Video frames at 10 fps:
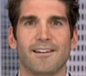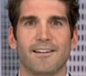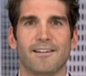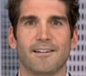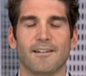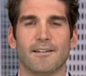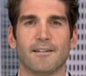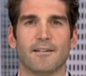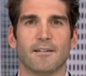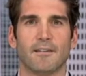
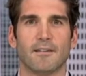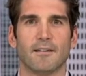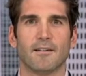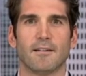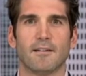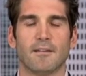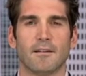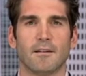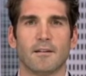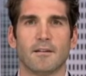
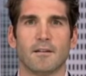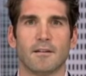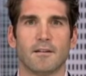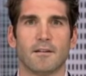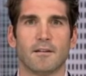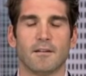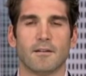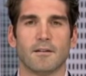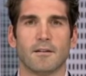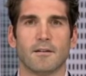
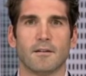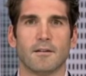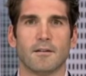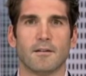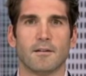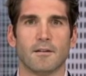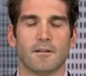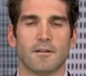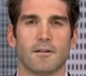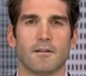
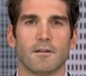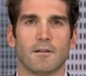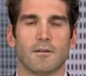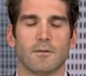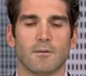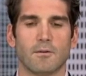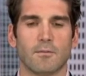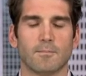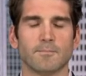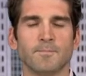
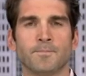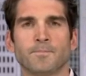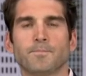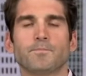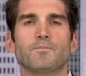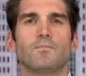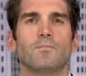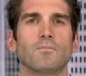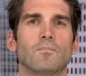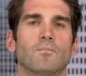
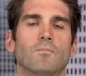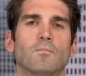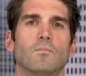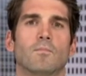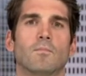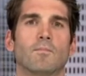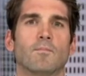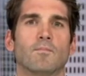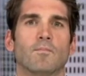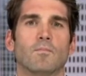
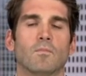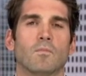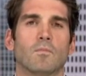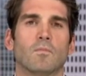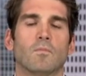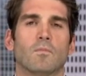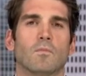This person isn't speaking.